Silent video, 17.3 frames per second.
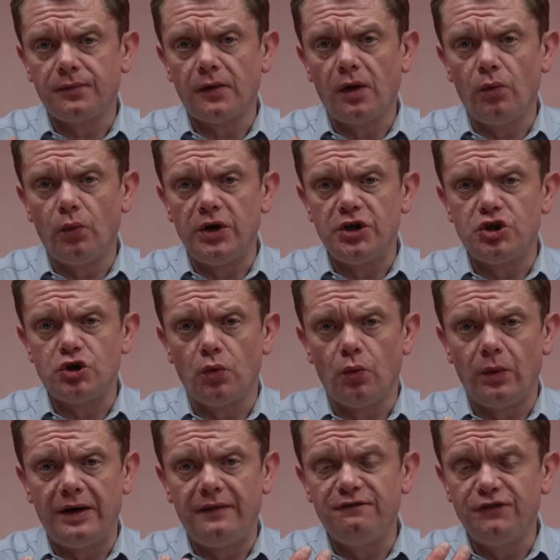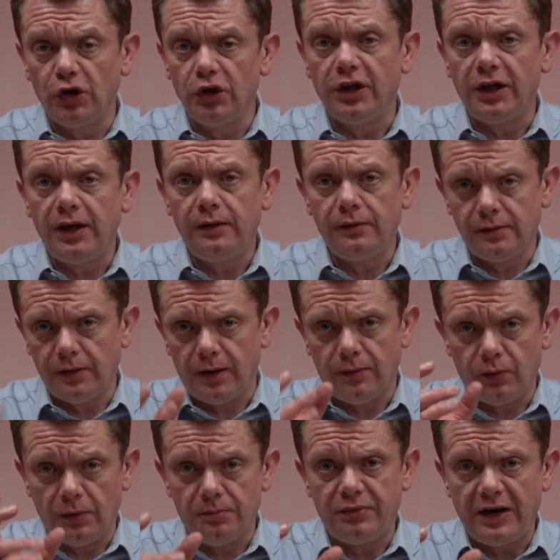which when
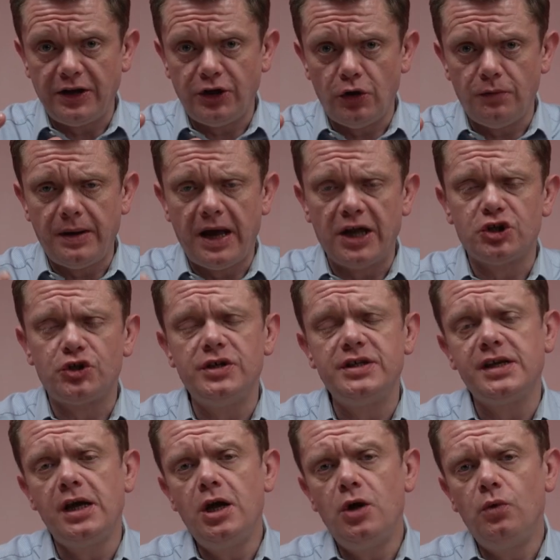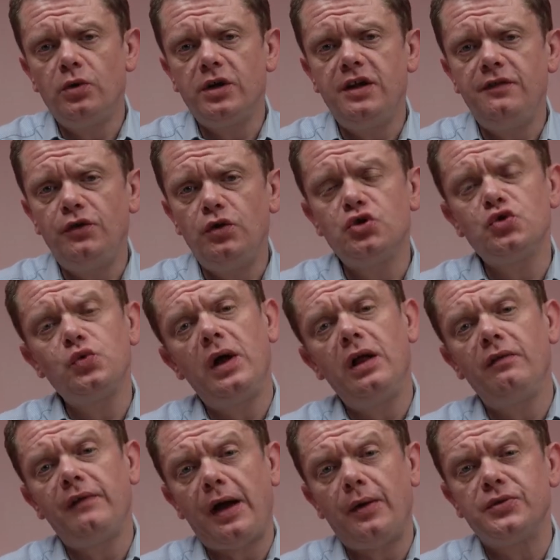brand new batteries will give you
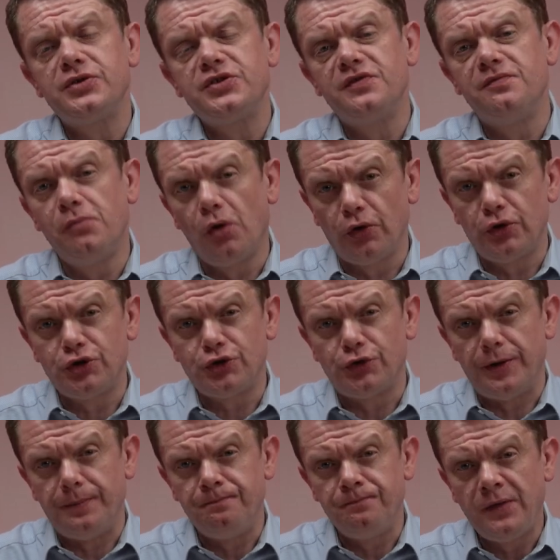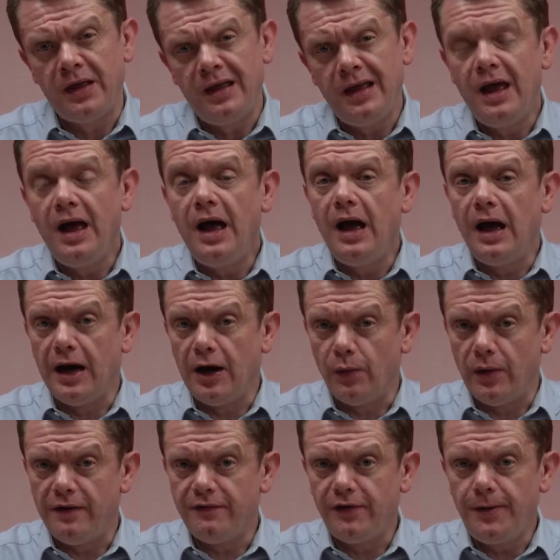12 hours of monitoring.
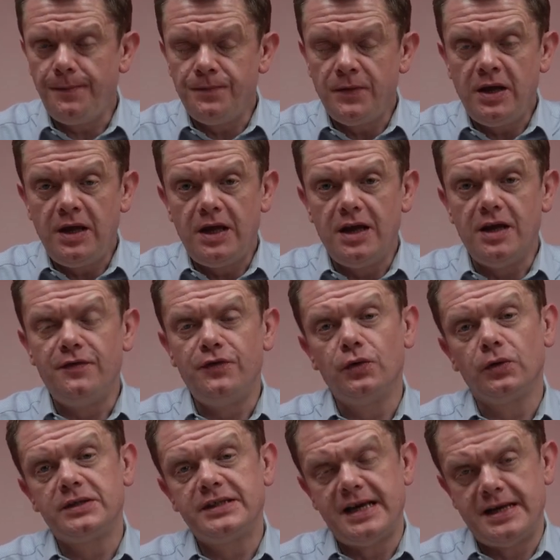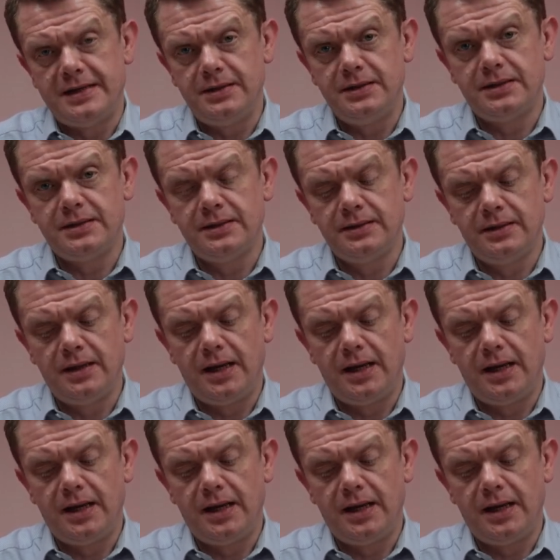However, if your tenant